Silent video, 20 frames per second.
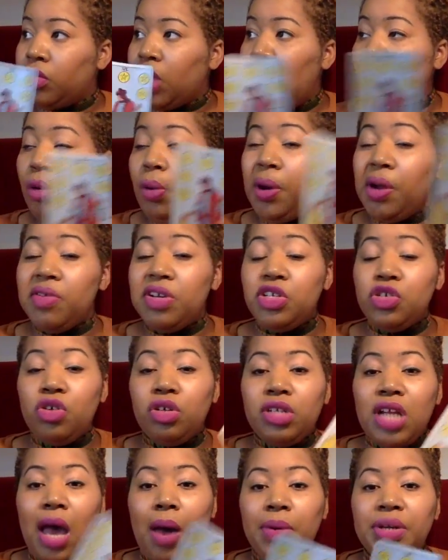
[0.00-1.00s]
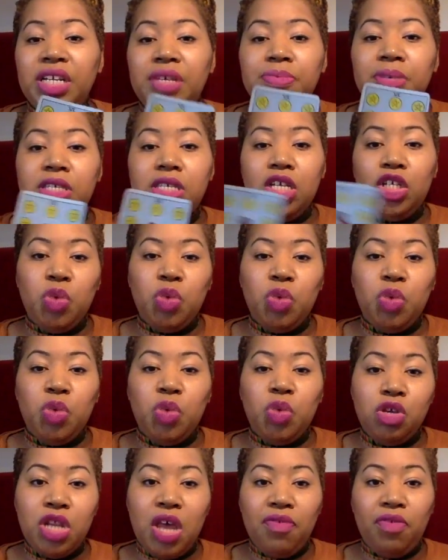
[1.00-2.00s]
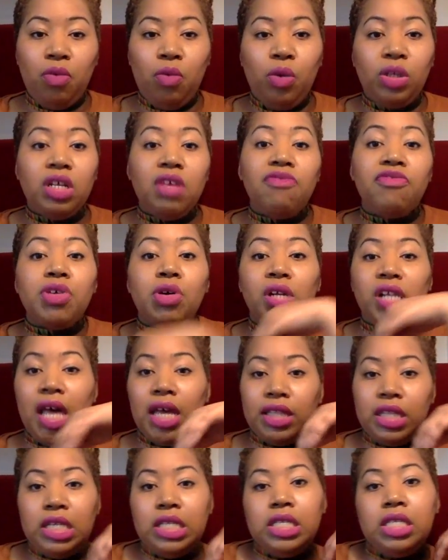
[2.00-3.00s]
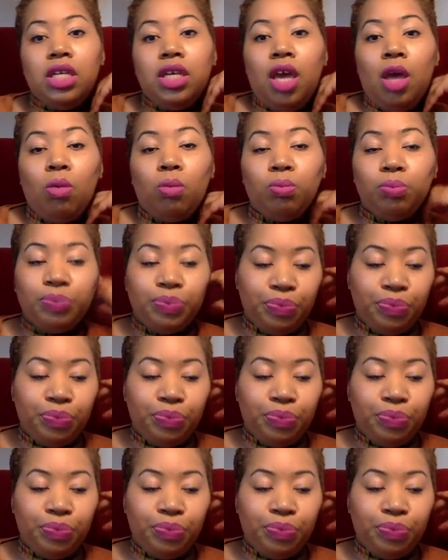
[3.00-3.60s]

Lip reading: Aquarius, you're now in a position where you never want to feel like this again.